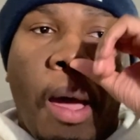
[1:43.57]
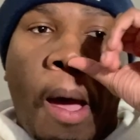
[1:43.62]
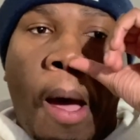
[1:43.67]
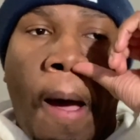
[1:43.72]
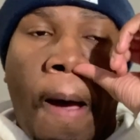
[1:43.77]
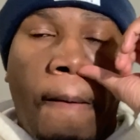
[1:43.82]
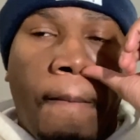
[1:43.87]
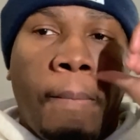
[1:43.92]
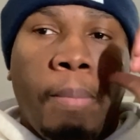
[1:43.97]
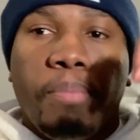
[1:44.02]

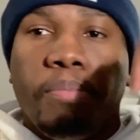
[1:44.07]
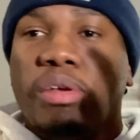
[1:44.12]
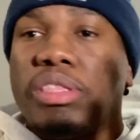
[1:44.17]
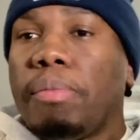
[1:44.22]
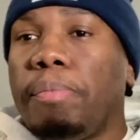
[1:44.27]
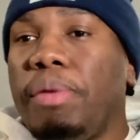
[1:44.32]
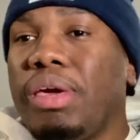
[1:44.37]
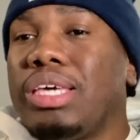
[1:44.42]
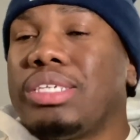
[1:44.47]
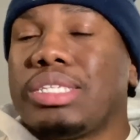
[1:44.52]
But
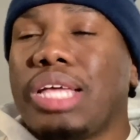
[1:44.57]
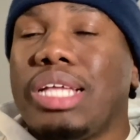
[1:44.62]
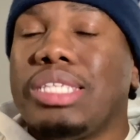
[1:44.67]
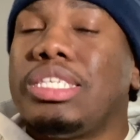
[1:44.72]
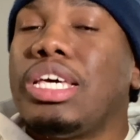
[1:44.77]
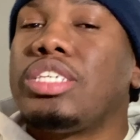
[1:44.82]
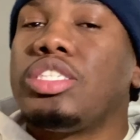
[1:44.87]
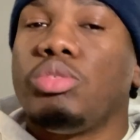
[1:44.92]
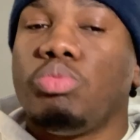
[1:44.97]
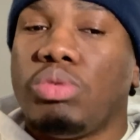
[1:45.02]
the biggest thing
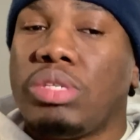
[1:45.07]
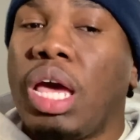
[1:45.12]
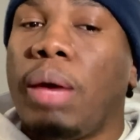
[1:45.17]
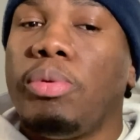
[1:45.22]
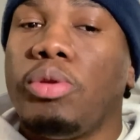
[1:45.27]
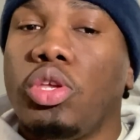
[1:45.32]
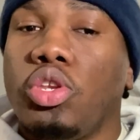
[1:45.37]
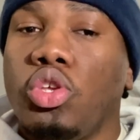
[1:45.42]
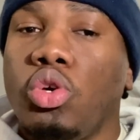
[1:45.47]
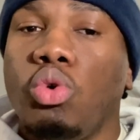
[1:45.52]
Texas was
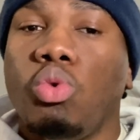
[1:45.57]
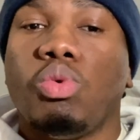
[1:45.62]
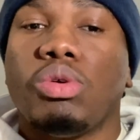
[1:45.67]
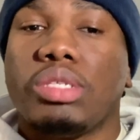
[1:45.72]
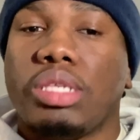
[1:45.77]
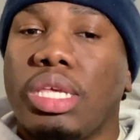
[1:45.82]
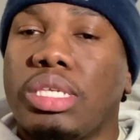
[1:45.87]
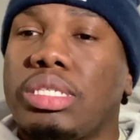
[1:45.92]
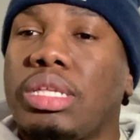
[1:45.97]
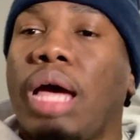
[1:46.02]
able to do
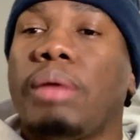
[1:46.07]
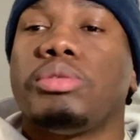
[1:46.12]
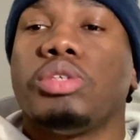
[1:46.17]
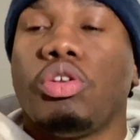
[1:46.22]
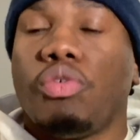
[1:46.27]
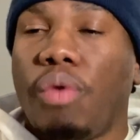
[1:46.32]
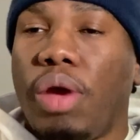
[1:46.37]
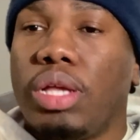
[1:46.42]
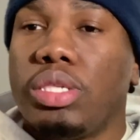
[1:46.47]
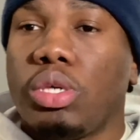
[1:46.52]
was get stops
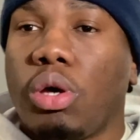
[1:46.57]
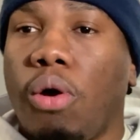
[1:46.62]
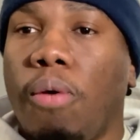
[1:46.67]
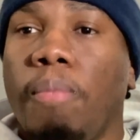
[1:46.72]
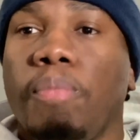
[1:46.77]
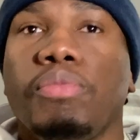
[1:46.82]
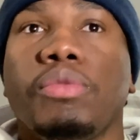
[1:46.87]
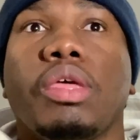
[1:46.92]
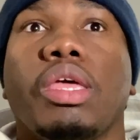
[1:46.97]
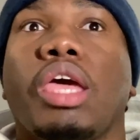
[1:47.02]
in the red zone.
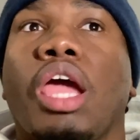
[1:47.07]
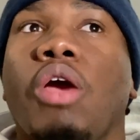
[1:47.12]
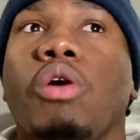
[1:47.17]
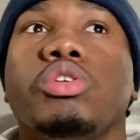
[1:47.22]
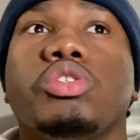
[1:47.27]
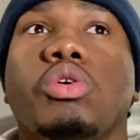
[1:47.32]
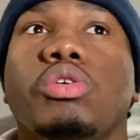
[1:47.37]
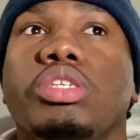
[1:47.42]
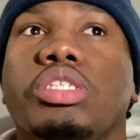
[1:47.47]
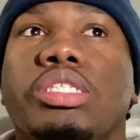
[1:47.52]

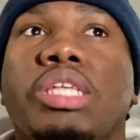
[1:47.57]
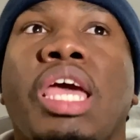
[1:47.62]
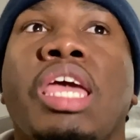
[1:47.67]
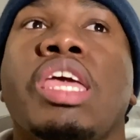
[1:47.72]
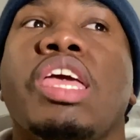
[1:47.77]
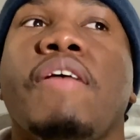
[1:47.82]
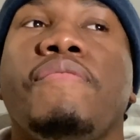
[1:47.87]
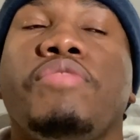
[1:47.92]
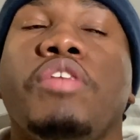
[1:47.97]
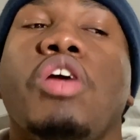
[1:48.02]
Arizona
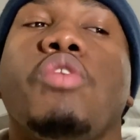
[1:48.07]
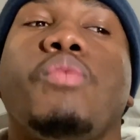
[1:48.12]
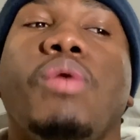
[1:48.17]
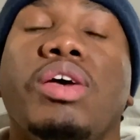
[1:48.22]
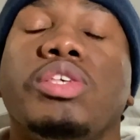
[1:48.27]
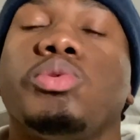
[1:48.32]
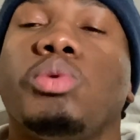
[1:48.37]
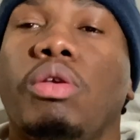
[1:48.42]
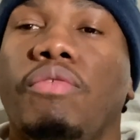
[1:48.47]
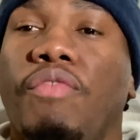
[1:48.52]
State, if their
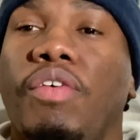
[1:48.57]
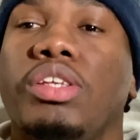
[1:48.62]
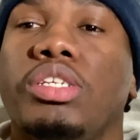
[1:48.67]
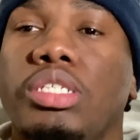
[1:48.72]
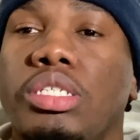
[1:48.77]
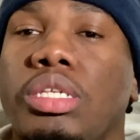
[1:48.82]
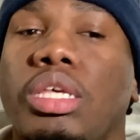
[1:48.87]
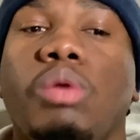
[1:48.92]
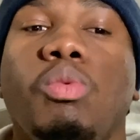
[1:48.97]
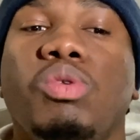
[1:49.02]
red zone
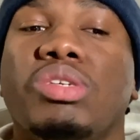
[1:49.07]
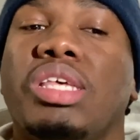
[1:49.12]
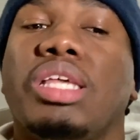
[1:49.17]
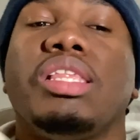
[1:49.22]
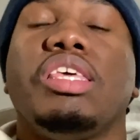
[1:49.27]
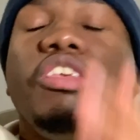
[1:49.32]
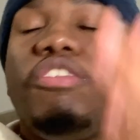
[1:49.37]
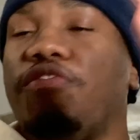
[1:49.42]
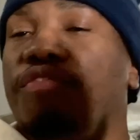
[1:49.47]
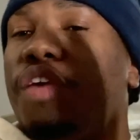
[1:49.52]
efficiency was at
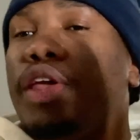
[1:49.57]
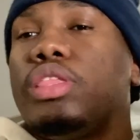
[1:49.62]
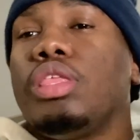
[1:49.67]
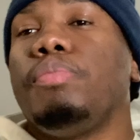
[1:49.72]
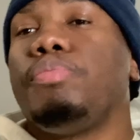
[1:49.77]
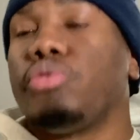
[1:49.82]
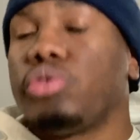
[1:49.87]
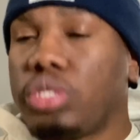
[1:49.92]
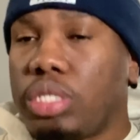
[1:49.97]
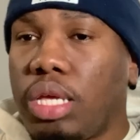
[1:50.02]
least
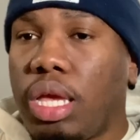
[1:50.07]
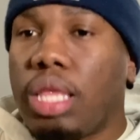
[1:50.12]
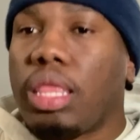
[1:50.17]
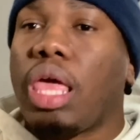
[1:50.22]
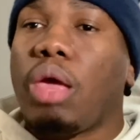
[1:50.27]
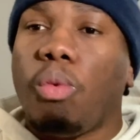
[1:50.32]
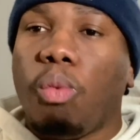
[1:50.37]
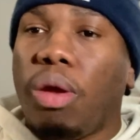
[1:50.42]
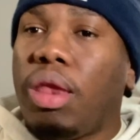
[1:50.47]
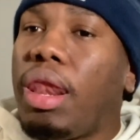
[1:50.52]
50%,
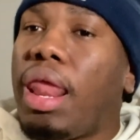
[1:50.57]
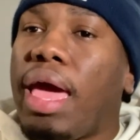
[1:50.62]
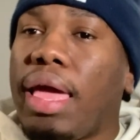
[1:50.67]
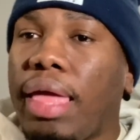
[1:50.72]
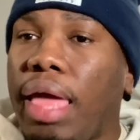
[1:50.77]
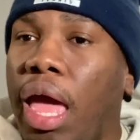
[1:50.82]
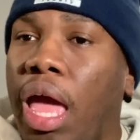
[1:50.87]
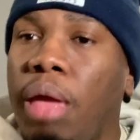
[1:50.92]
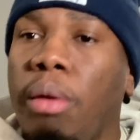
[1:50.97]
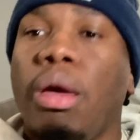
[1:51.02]
they win that
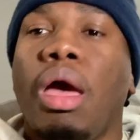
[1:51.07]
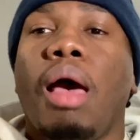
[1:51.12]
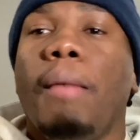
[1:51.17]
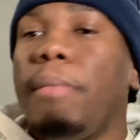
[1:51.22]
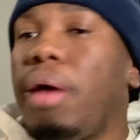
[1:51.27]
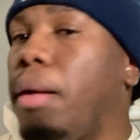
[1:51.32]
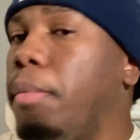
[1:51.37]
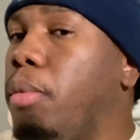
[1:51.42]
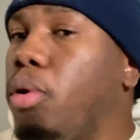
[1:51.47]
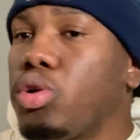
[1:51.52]
game
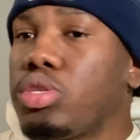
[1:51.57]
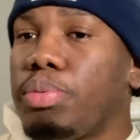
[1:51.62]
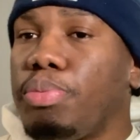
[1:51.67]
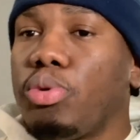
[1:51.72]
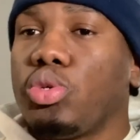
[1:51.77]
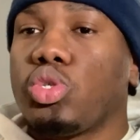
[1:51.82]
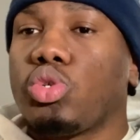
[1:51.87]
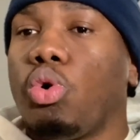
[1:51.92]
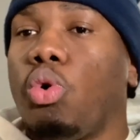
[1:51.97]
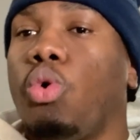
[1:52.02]
by
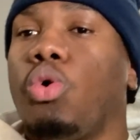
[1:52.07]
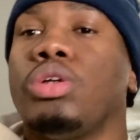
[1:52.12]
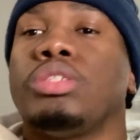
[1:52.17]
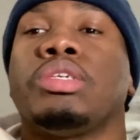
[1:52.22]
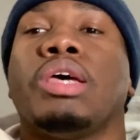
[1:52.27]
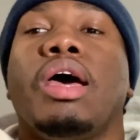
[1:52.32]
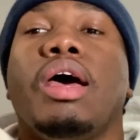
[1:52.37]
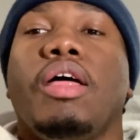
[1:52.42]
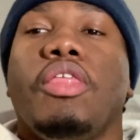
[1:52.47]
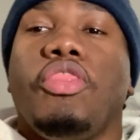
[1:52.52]
multiple
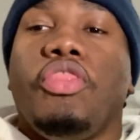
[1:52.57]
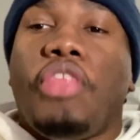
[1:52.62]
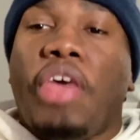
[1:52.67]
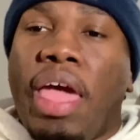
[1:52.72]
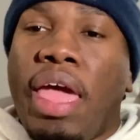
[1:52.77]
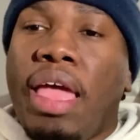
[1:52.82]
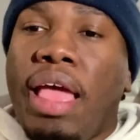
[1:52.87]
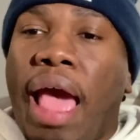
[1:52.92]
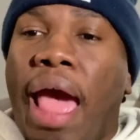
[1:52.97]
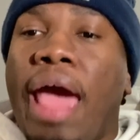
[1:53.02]
scores.
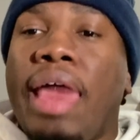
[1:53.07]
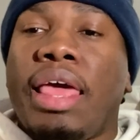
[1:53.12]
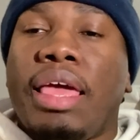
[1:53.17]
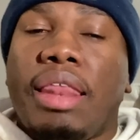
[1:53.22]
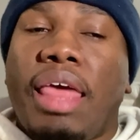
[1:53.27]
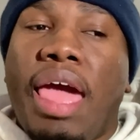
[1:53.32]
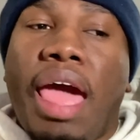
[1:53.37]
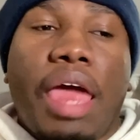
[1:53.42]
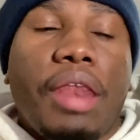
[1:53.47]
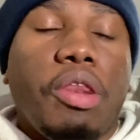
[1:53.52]
They
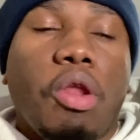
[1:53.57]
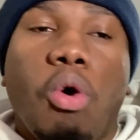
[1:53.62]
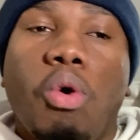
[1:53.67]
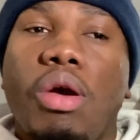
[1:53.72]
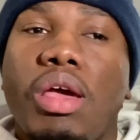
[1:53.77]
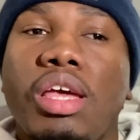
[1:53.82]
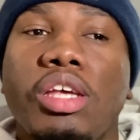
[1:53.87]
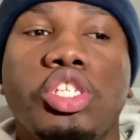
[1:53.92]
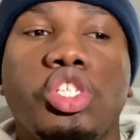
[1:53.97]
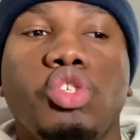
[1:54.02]
had
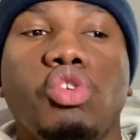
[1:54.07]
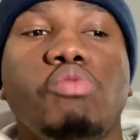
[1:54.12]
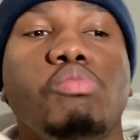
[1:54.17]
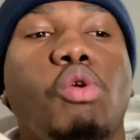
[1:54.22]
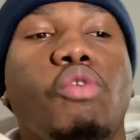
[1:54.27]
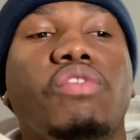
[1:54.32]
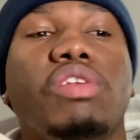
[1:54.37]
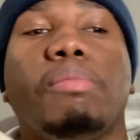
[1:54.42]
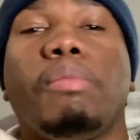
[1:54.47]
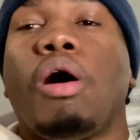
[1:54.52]
no issue
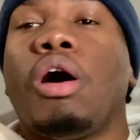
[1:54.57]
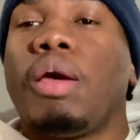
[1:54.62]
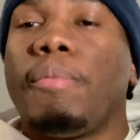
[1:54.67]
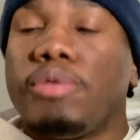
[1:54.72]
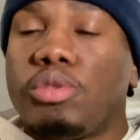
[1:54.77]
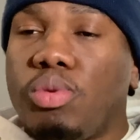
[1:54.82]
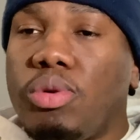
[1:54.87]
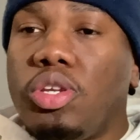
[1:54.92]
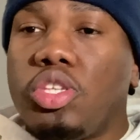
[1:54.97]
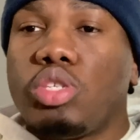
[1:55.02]
moving the ball in
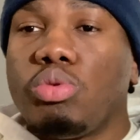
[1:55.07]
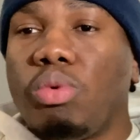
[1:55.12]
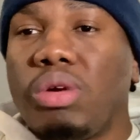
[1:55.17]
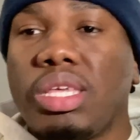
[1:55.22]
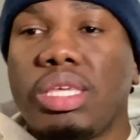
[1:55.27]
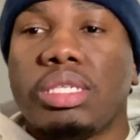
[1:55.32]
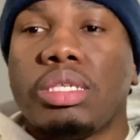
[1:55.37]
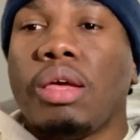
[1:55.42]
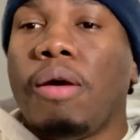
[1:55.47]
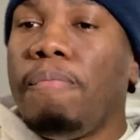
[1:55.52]
between the
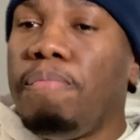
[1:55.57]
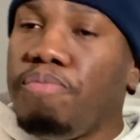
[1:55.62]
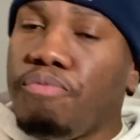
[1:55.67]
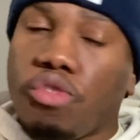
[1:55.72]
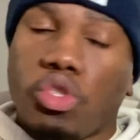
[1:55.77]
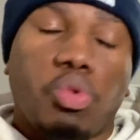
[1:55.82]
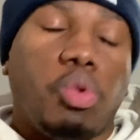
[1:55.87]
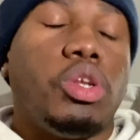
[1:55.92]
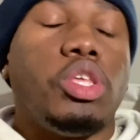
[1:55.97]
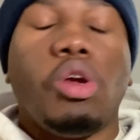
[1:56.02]
20s.
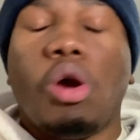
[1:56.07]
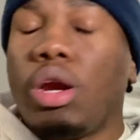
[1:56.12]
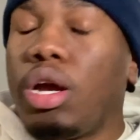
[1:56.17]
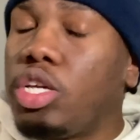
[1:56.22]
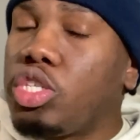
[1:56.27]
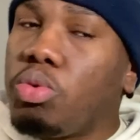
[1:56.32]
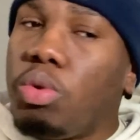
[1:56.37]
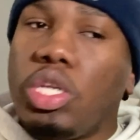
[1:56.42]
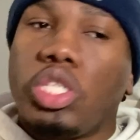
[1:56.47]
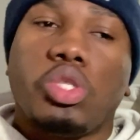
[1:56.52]

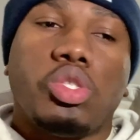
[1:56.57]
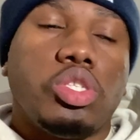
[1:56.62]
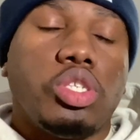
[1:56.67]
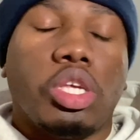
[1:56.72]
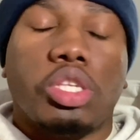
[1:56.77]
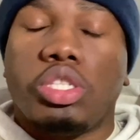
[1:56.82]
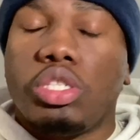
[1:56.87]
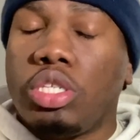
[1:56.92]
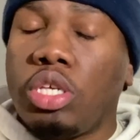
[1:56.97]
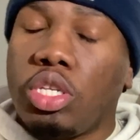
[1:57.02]

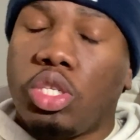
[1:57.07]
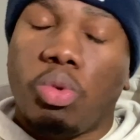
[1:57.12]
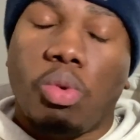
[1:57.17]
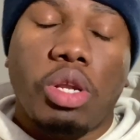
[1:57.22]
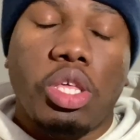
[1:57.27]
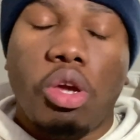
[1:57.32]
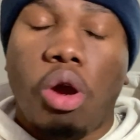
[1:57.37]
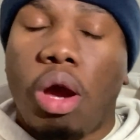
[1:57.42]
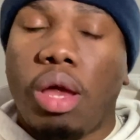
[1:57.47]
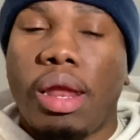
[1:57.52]

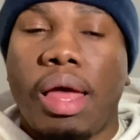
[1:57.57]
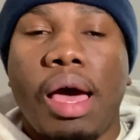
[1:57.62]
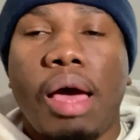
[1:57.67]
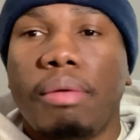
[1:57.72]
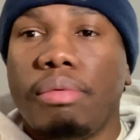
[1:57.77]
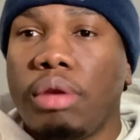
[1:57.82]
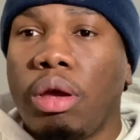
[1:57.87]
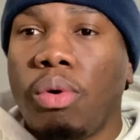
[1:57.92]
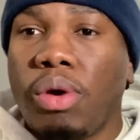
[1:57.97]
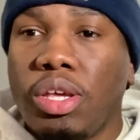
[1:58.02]
20-yard
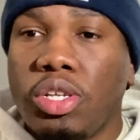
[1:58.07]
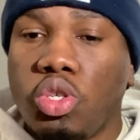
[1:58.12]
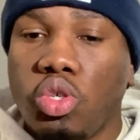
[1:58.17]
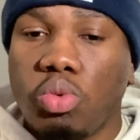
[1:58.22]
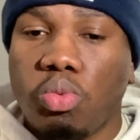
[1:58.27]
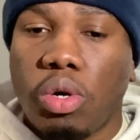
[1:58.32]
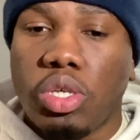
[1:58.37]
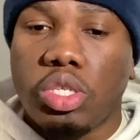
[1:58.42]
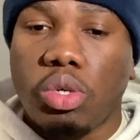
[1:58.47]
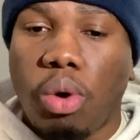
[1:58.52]
line, no
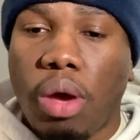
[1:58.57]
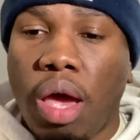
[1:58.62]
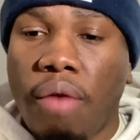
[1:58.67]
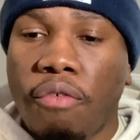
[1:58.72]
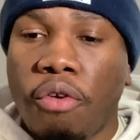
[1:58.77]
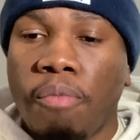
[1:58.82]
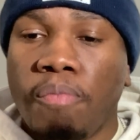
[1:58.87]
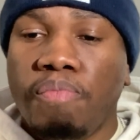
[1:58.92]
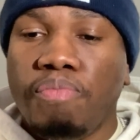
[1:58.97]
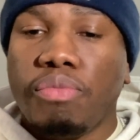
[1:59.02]
issues
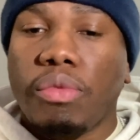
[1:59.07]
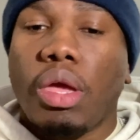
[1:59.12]
whatsoever.